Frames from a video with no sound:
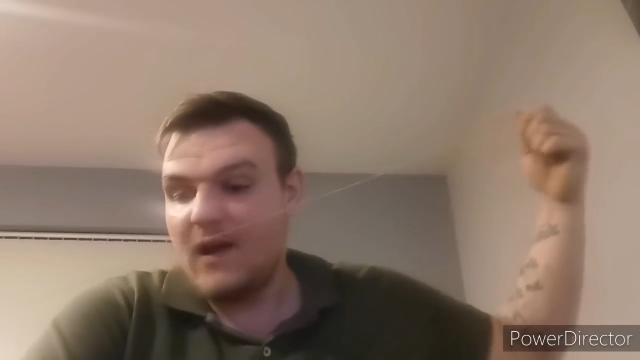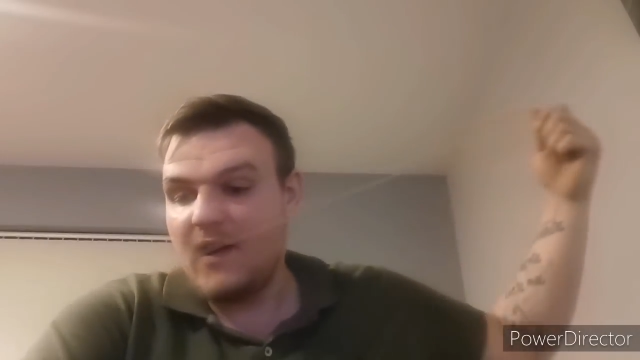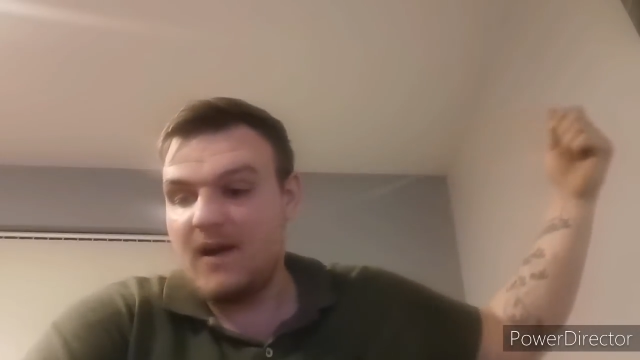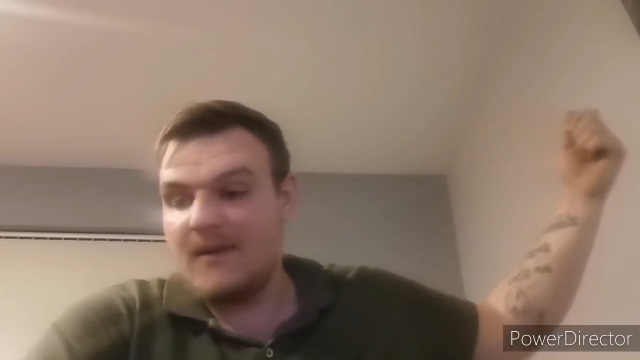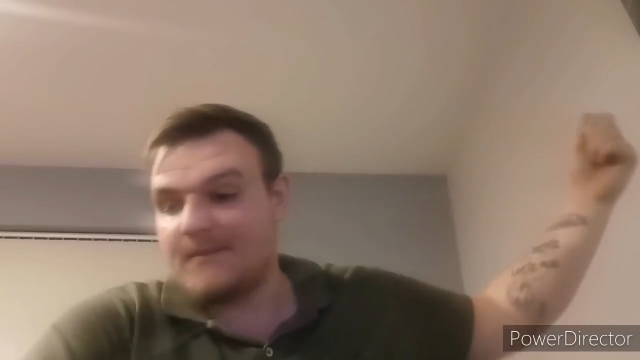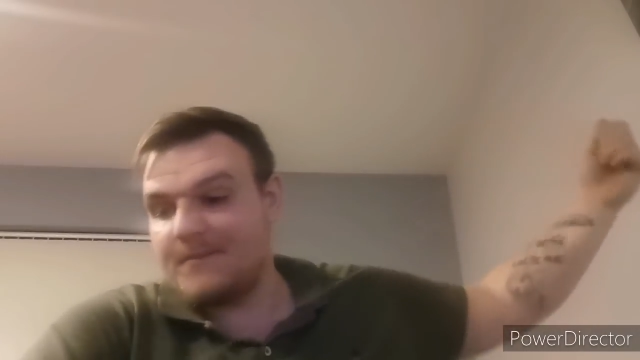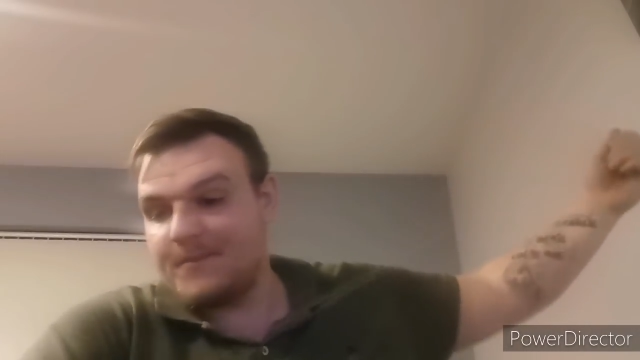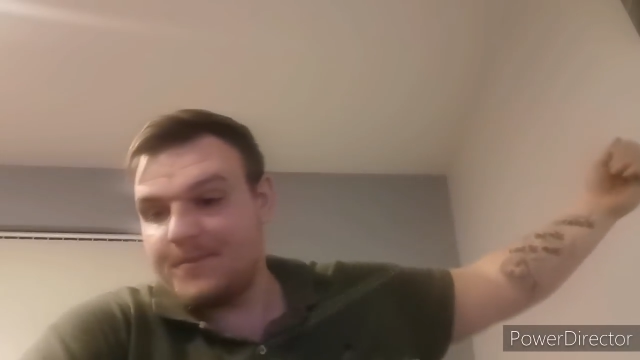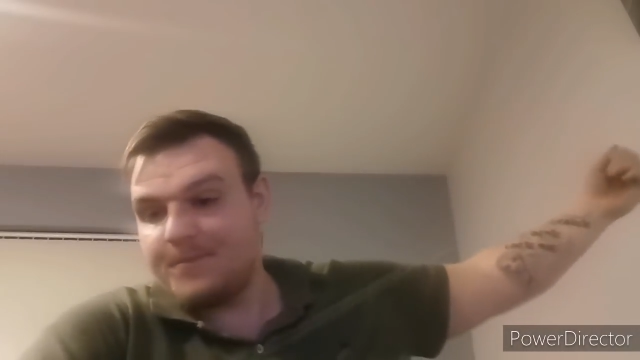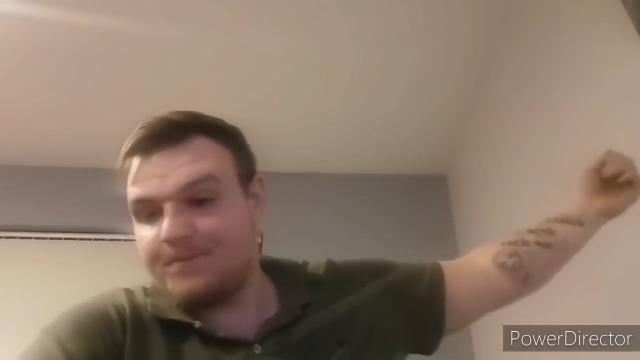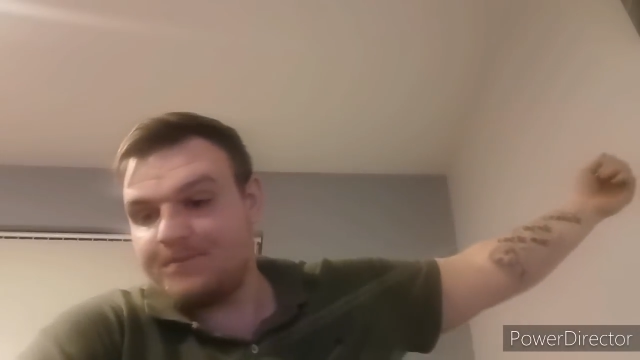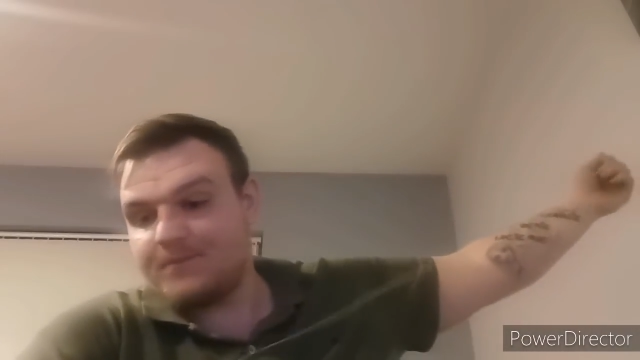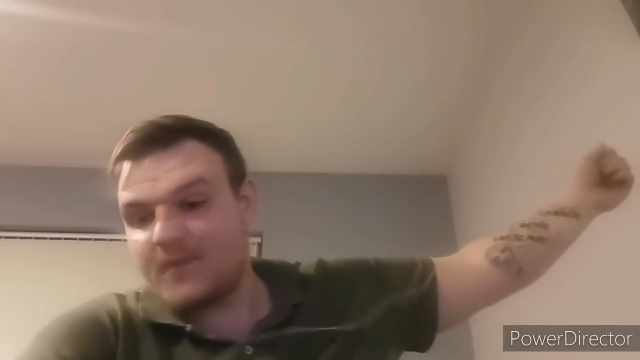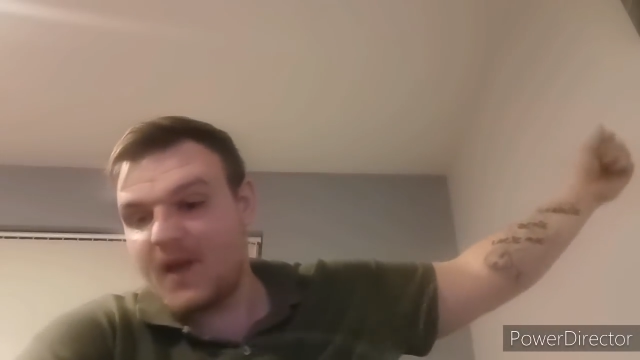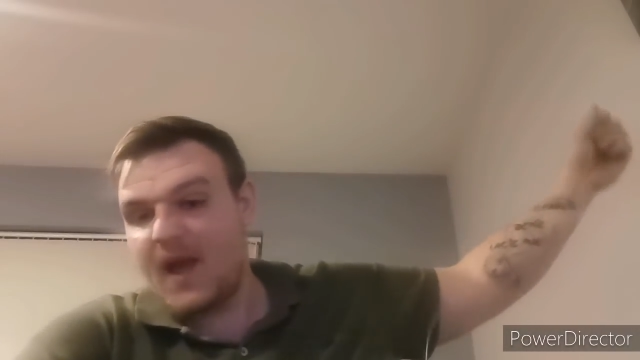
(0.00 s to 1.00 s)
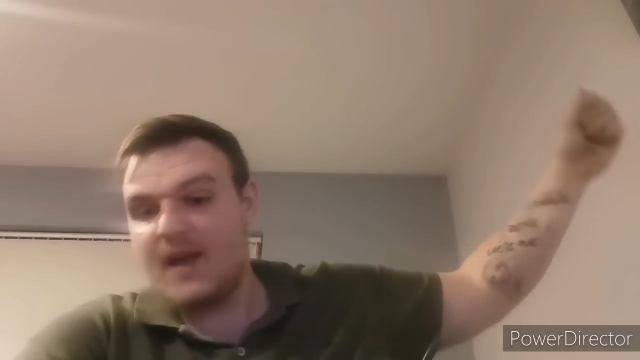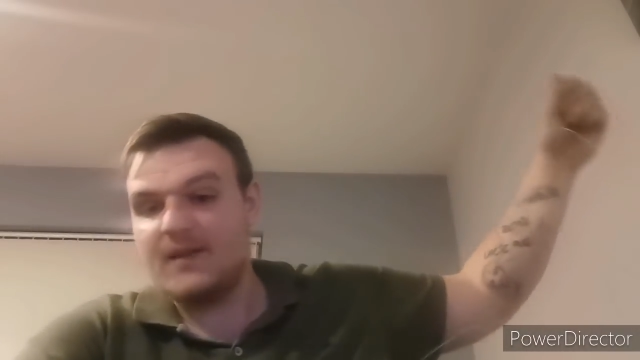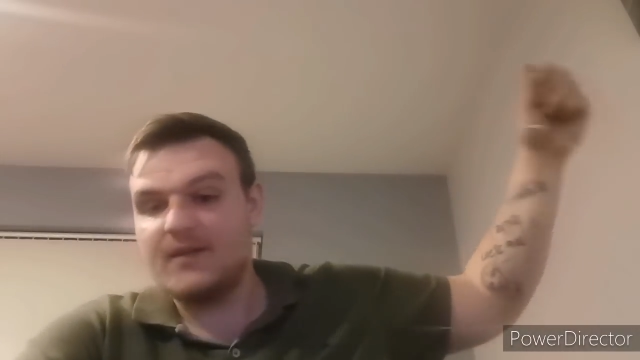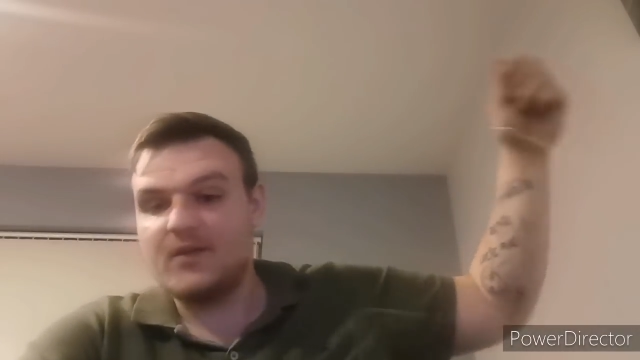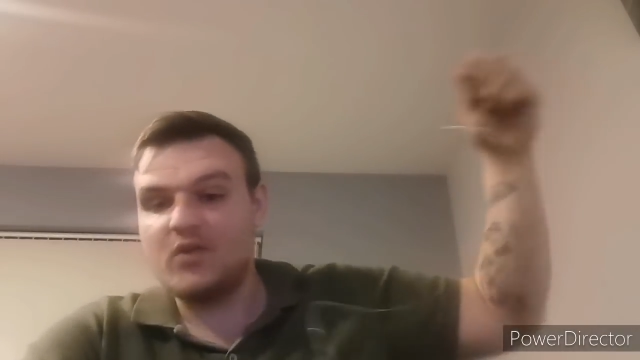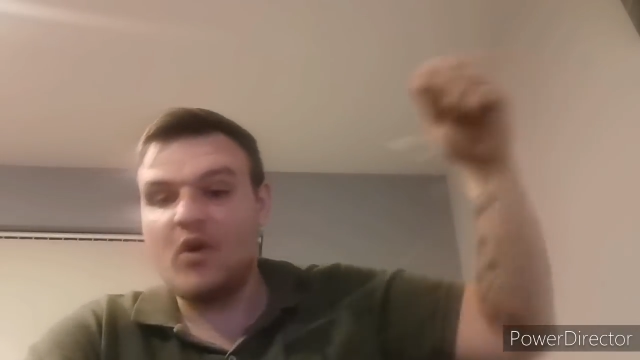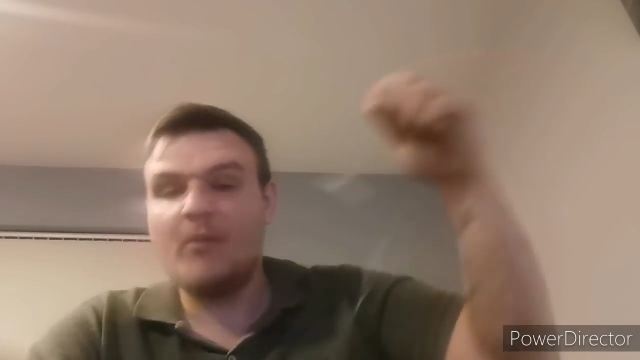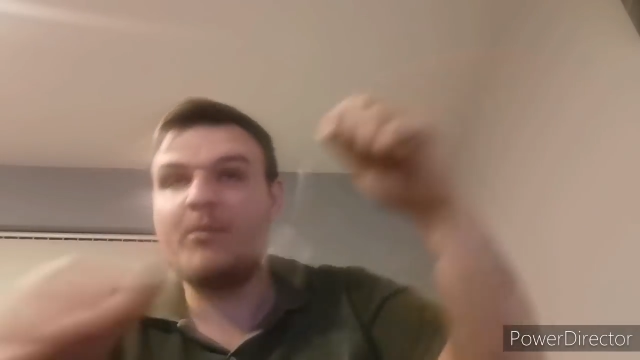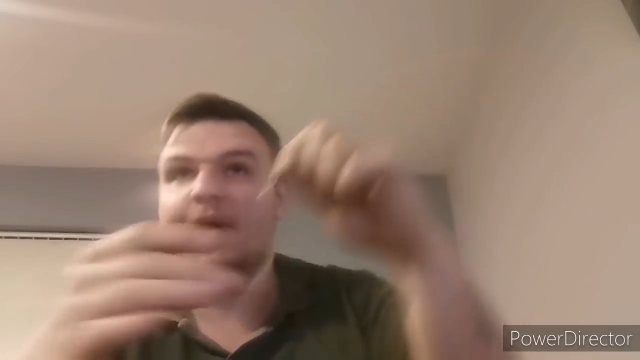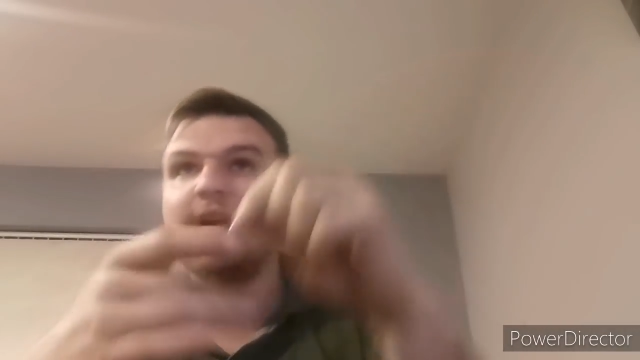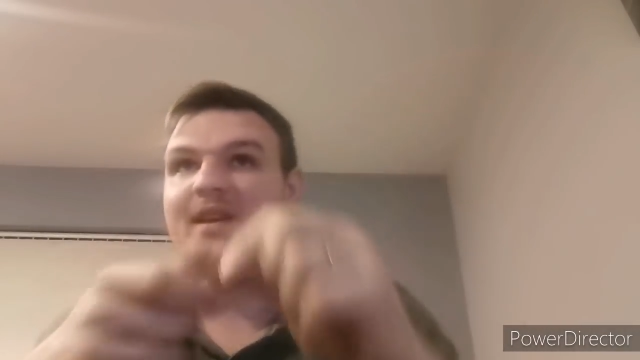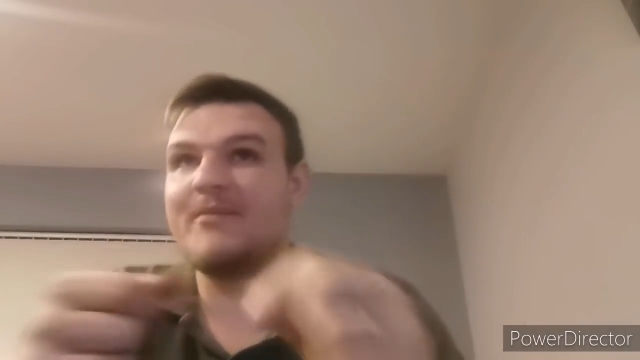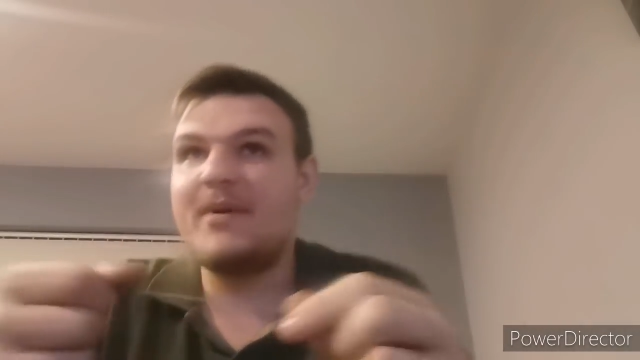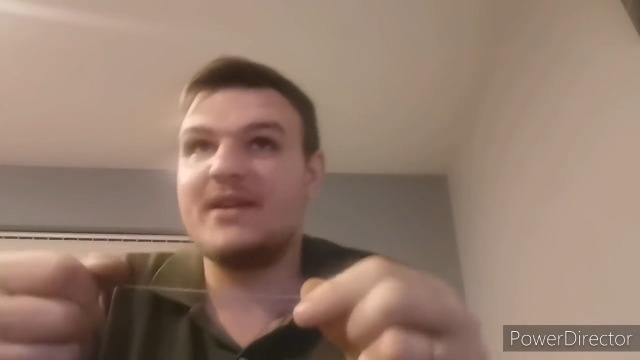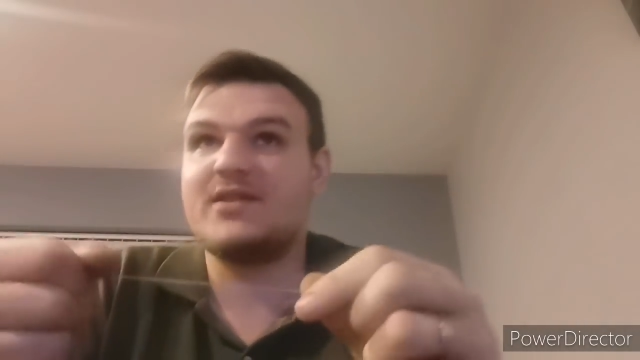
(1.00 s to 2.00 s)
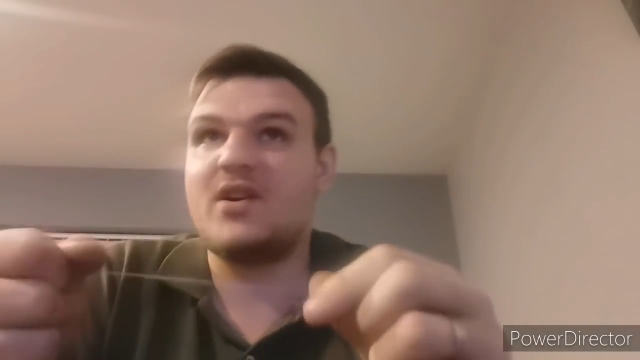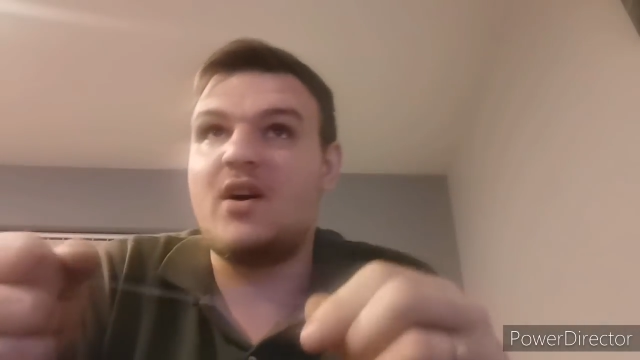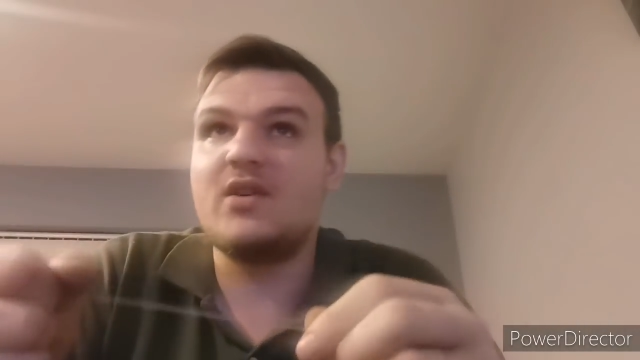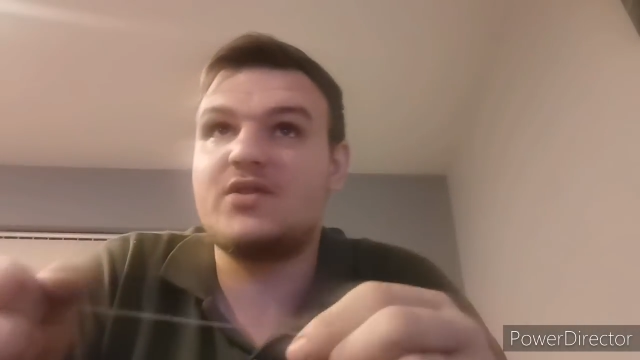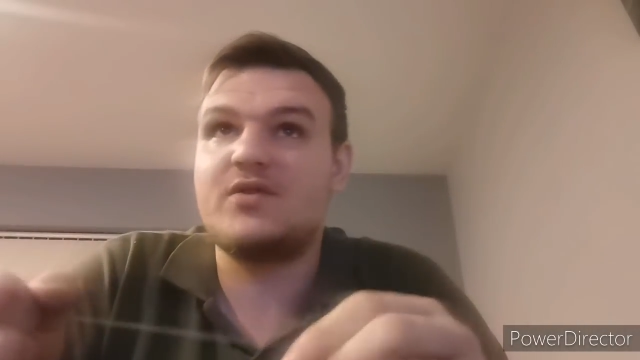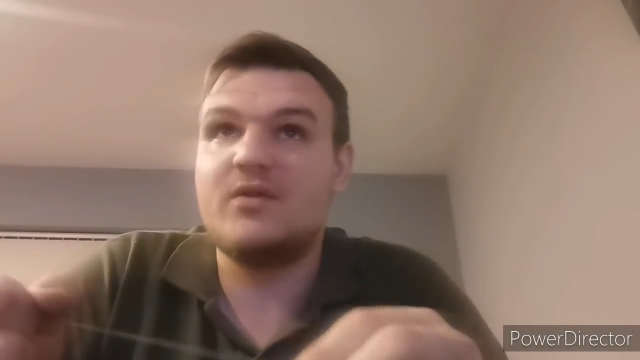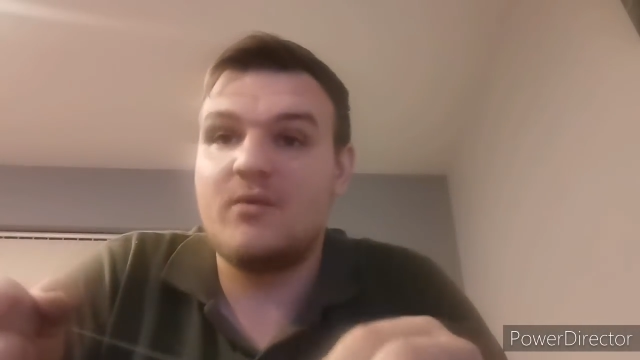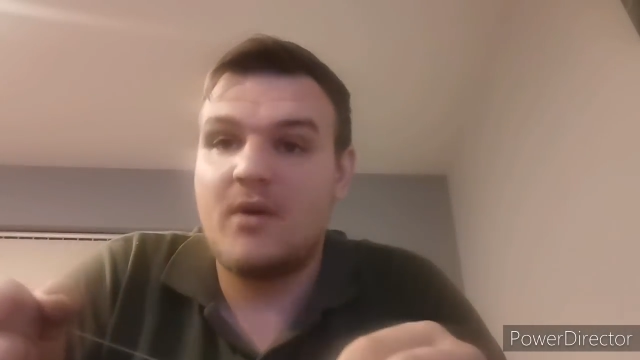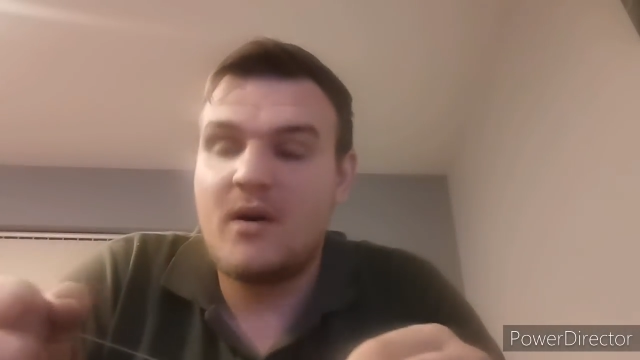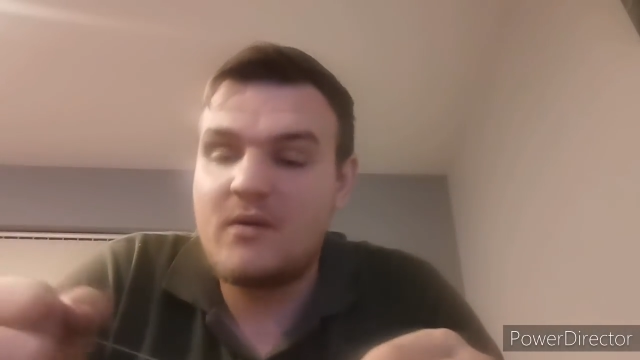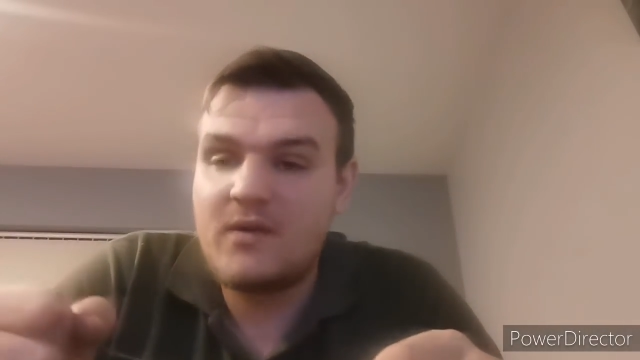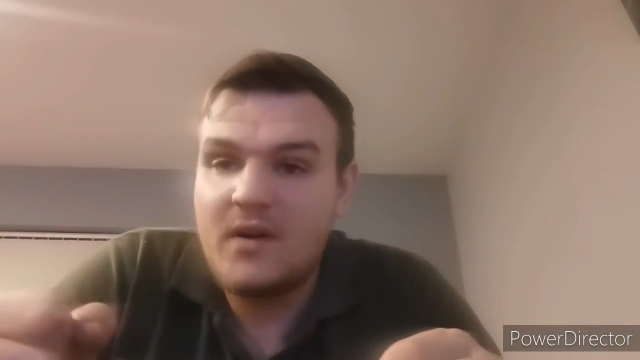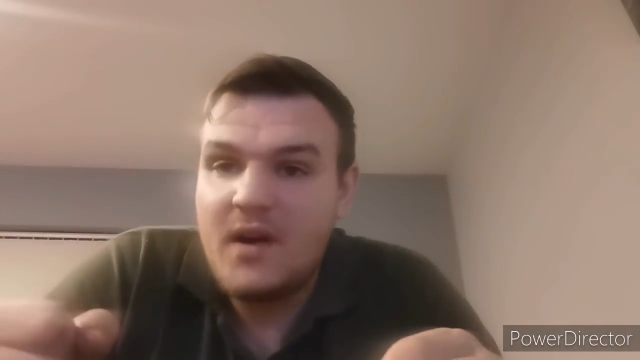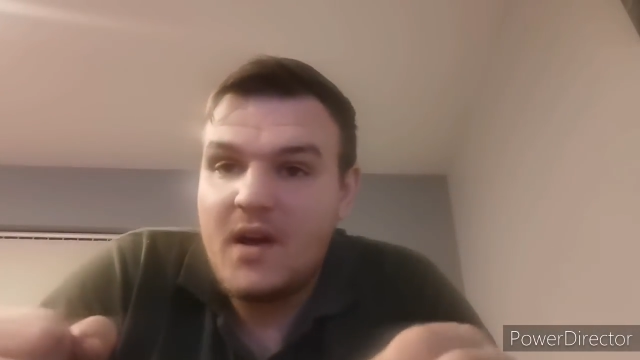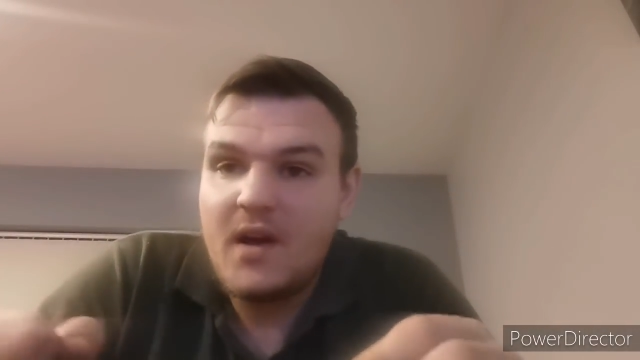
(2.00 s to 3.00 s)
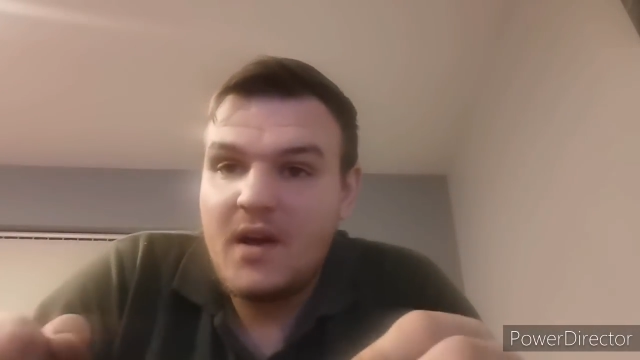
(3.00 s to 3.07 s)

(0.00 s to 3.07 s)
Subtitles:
And not being the best caster in the world,